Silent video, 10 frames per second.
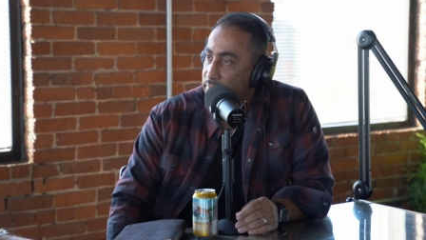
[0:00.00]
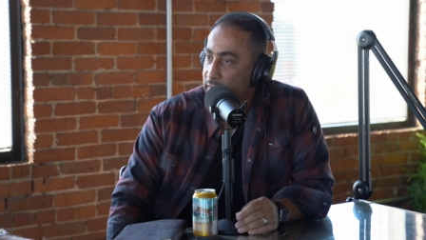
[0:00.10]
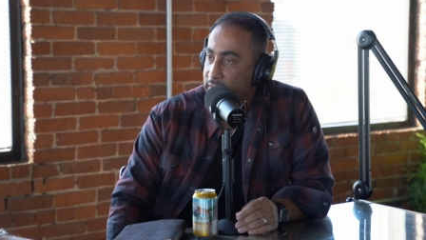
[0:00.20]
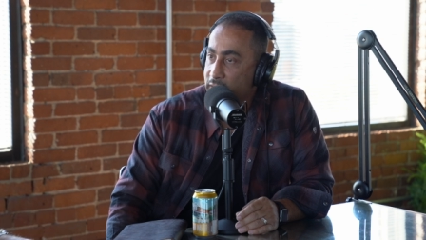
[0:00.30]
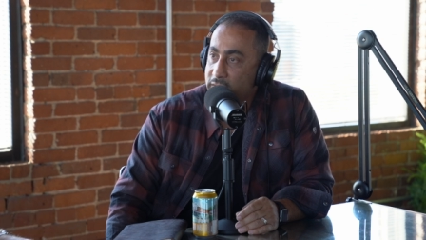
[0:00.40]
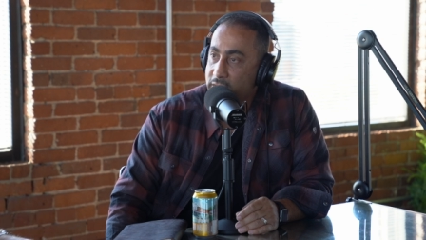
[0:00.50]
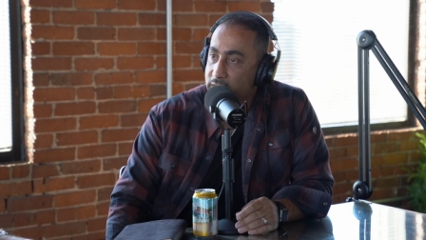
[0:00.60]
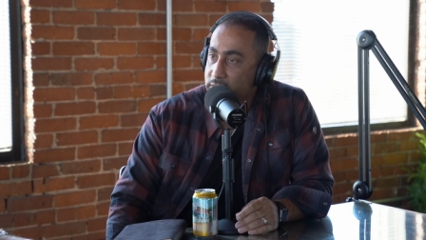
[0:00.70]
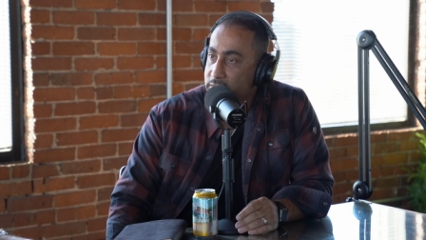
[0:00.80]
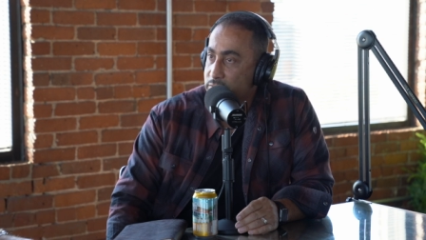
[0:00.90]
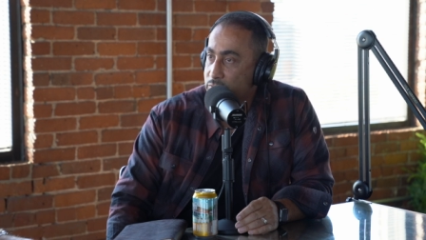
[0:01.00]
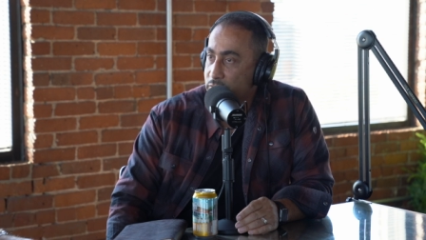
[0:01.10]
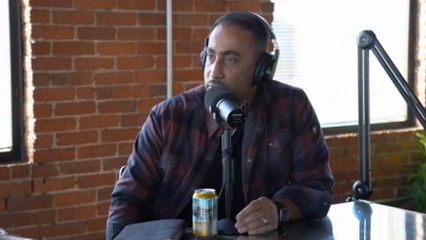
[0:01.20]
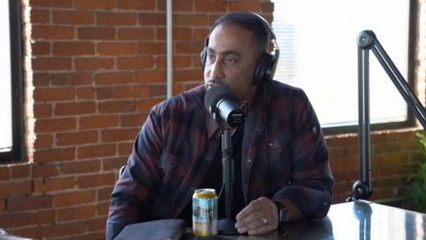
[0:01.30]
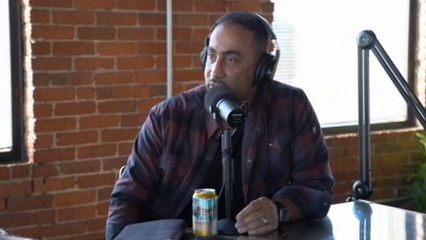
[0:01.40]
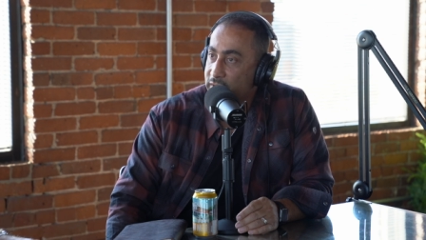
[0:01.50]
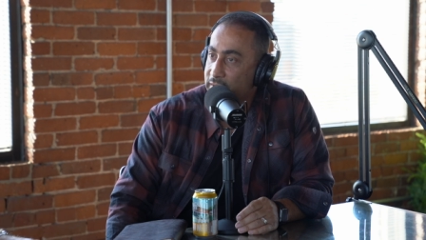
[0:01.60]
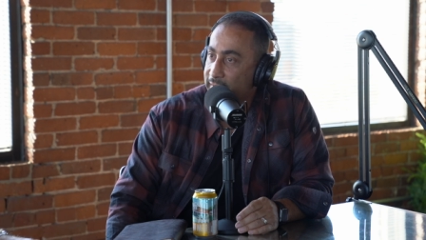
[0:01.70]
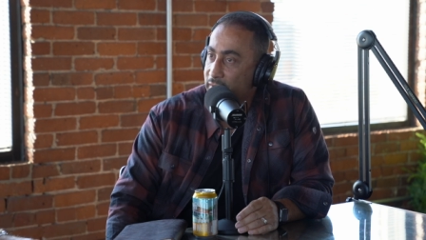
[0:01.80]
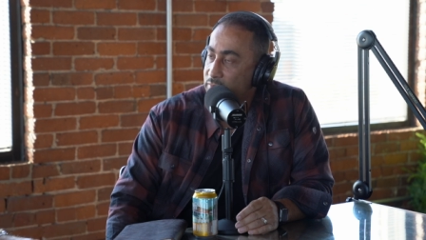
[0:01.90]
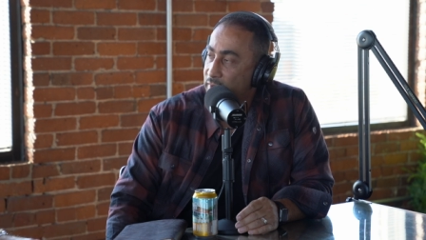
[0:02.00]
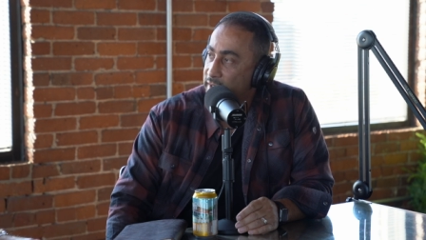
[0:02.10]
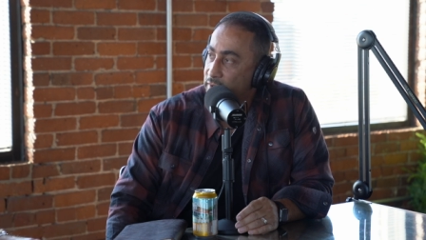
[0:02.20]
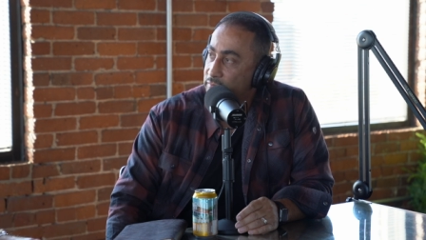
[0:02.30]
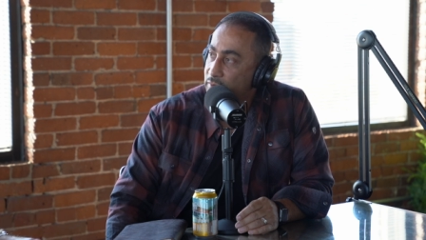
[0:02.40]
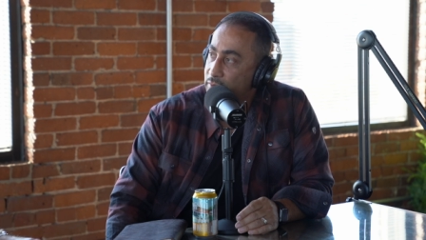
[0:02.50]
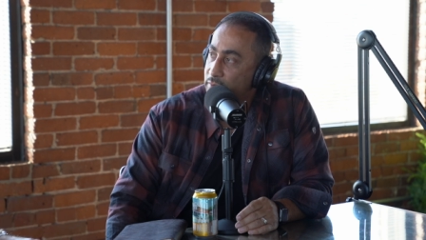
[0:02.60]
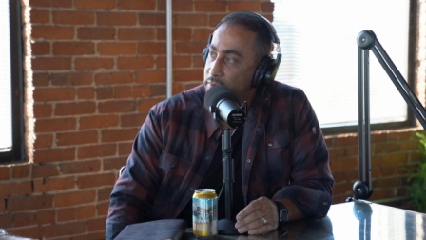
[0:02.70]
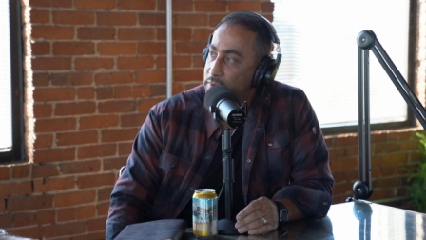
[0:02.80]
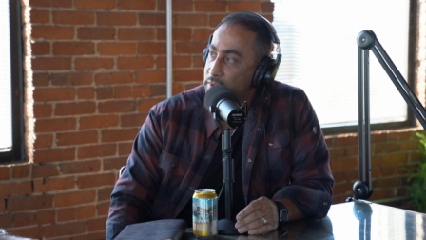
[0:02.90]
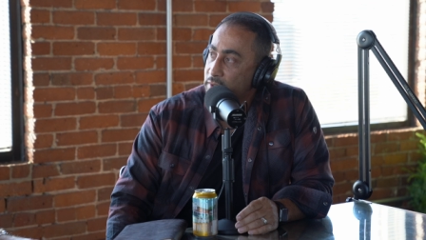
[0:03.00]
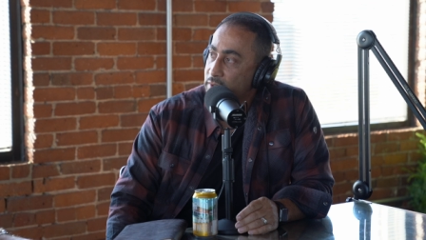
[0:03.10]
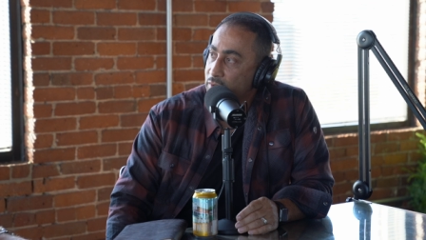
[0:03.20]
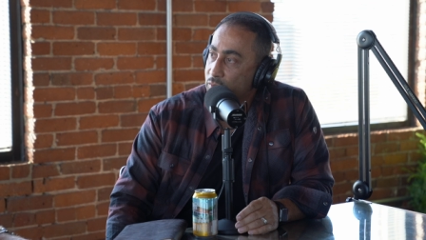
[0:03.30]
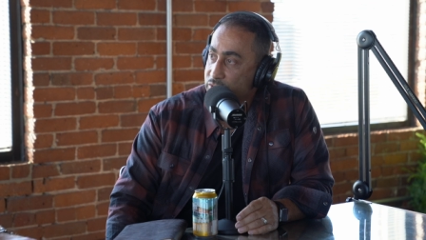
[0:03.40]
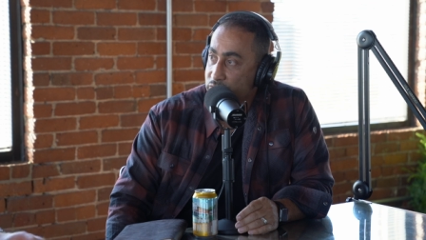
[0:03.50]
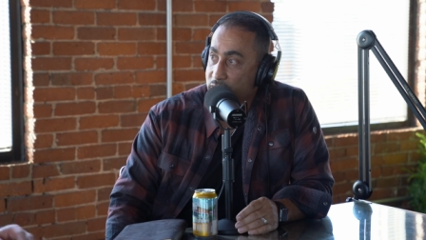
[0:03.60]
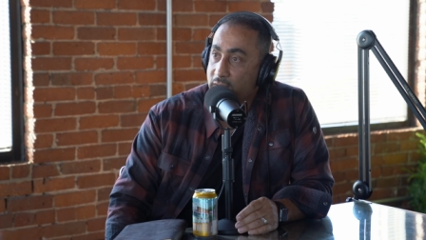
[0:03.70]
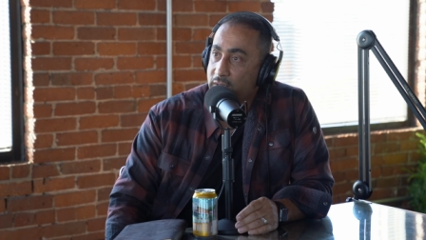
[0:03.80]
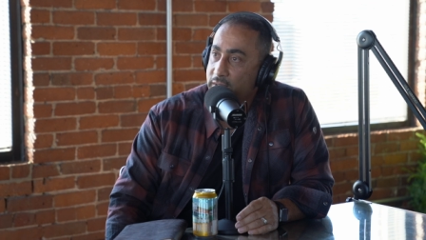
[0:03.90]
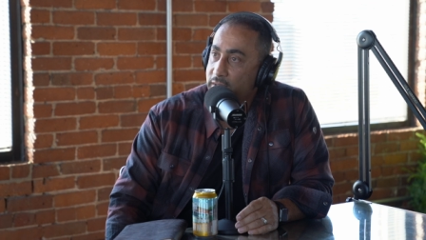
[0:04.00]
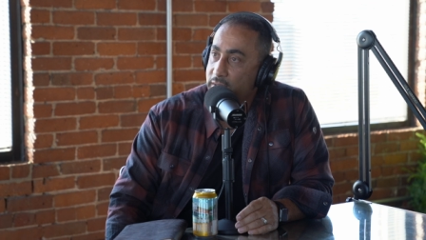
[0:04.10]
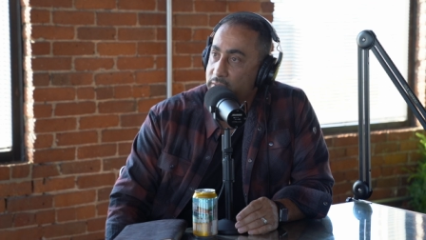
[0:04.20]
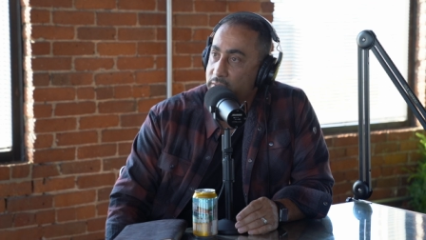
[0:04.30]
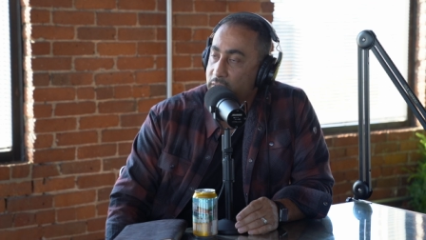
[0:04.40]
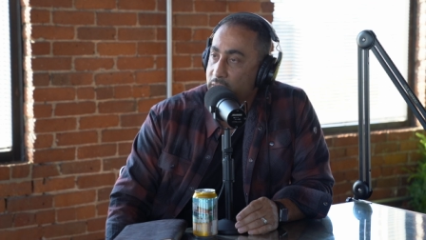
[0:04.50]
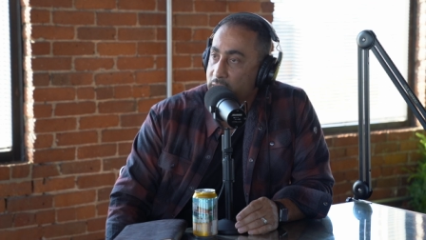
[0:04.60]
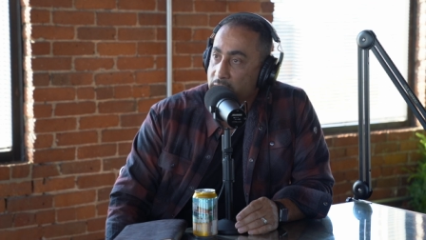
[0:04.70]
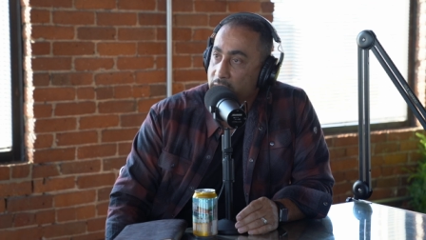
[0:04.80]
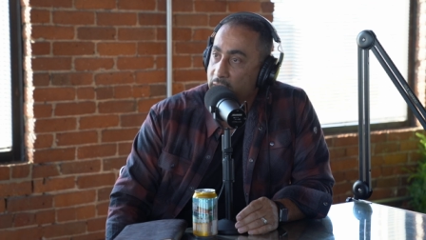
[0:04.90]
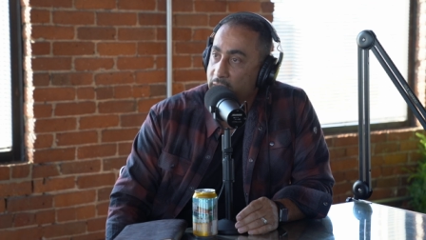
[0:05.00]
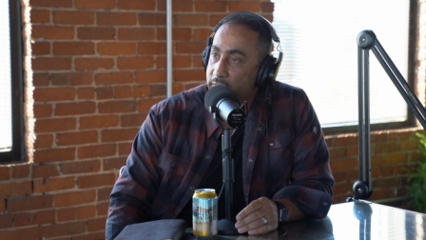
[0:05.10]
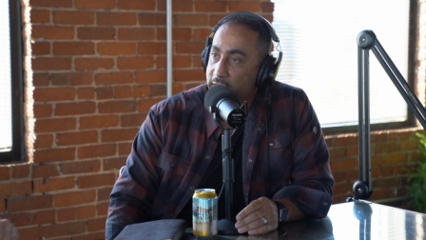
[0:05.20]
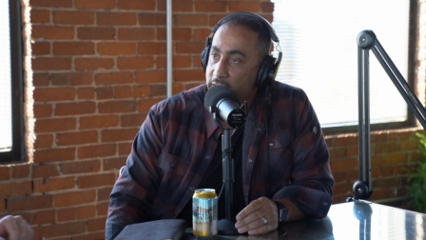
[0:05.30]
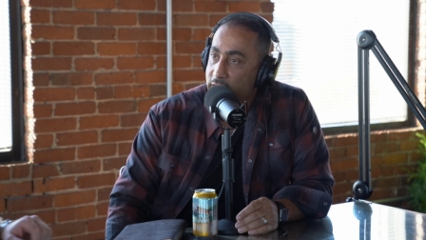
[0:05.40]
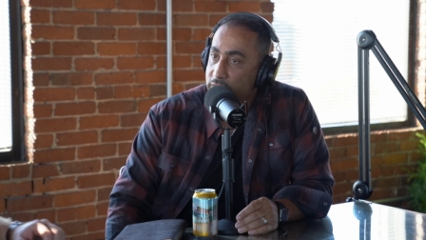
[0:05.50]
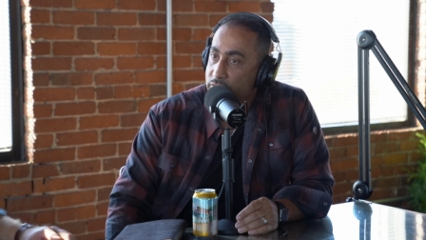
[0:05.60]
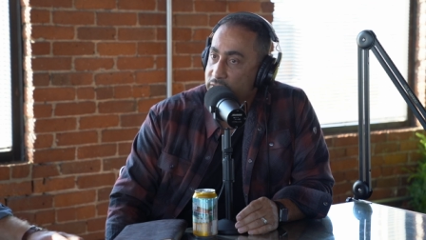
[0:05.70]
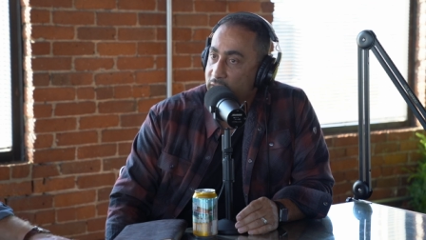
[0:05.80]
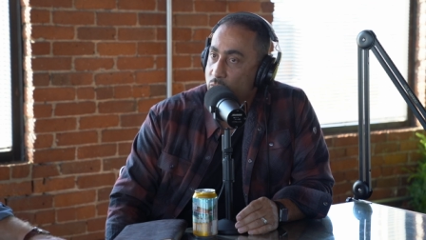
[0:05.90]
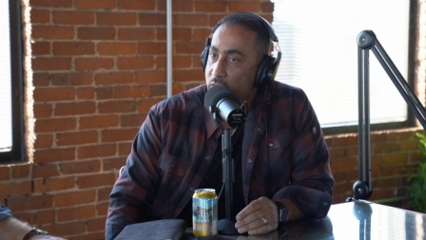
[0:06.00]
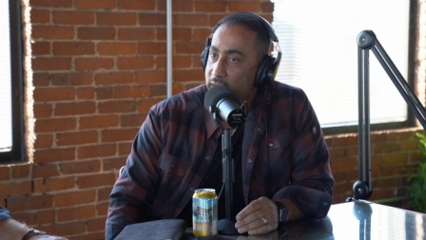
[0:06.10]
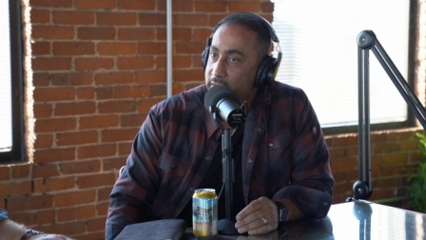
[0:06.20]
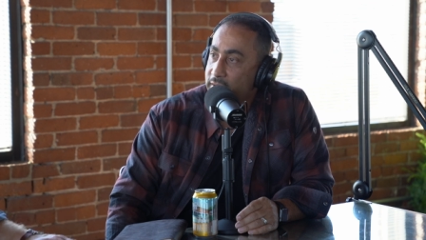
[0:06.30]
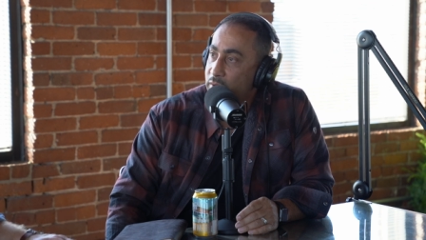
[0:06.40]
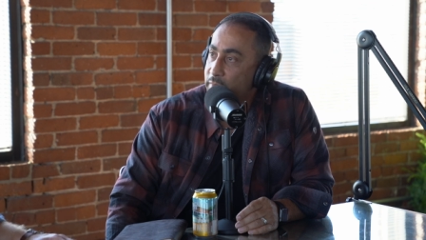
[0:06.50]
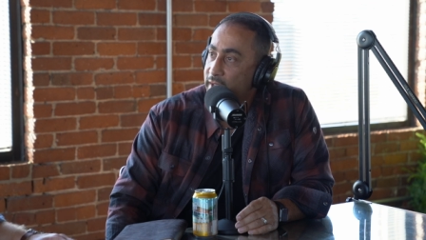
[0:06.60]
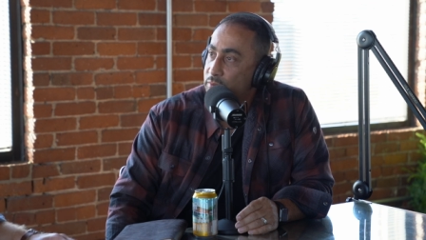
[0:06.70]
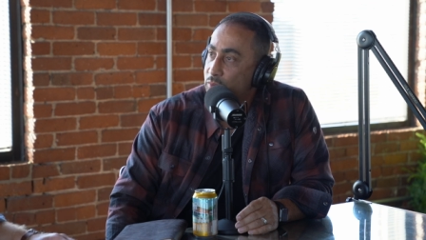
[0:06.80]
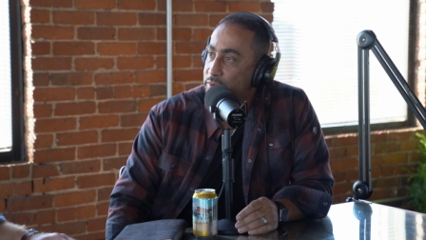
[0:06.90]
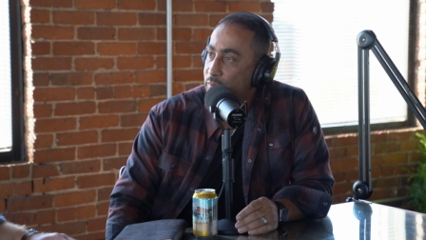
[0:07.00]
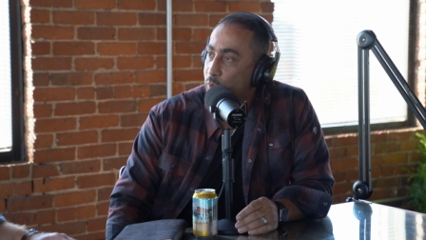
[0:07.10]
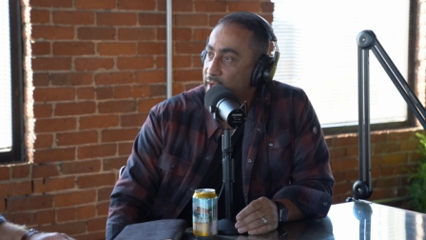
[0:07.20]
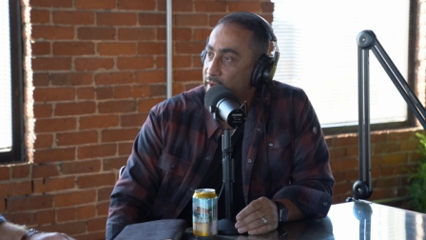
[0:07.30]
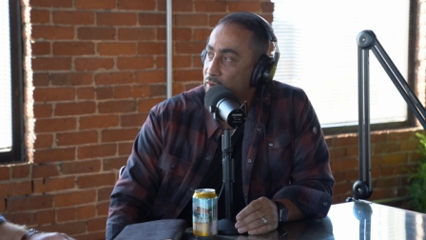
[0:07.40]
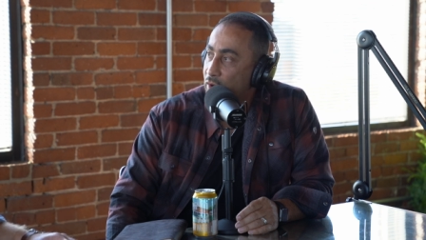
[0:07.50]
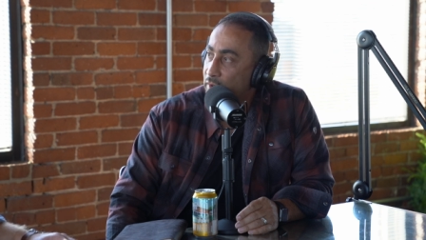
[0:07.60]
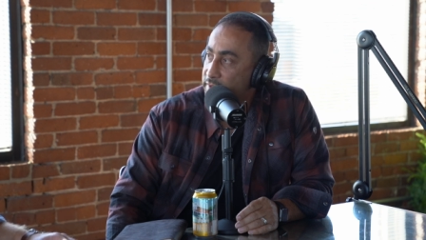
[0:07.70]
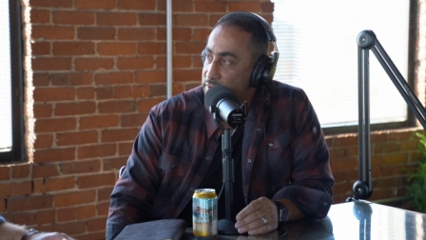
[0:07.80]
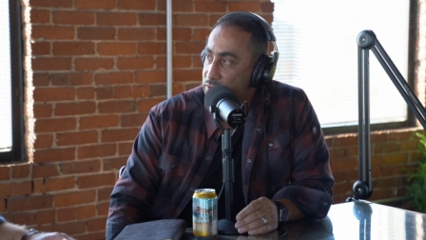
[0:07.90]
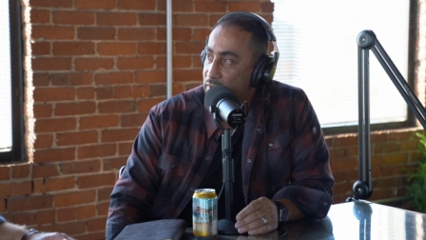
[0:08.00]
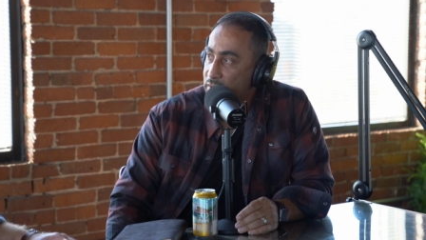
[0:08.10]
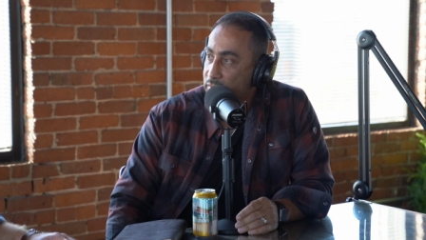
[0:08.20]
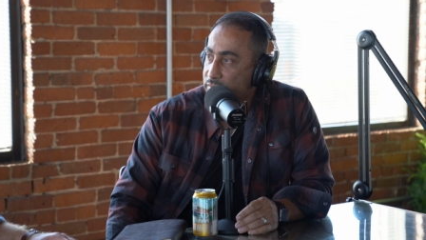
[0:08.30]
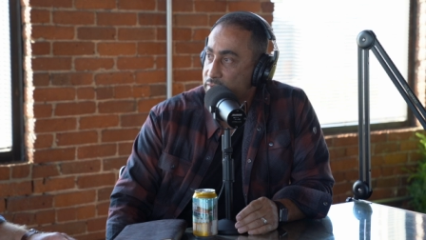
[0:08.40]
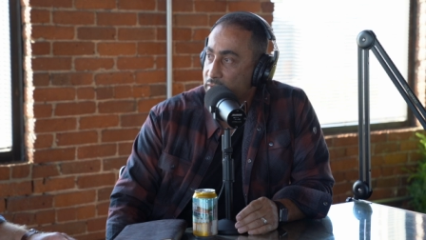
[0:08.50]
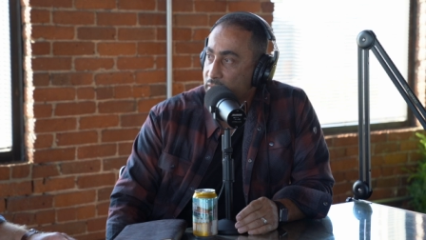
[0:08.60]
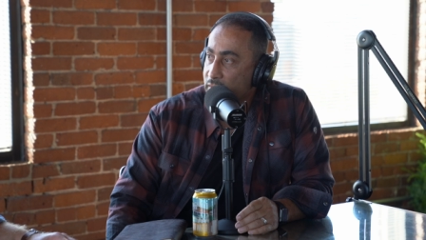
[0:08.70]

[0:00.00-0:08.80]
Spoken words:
My kidneys were shutting down. My liver was struggling, and they didn't understand why a young man would have all these struggles.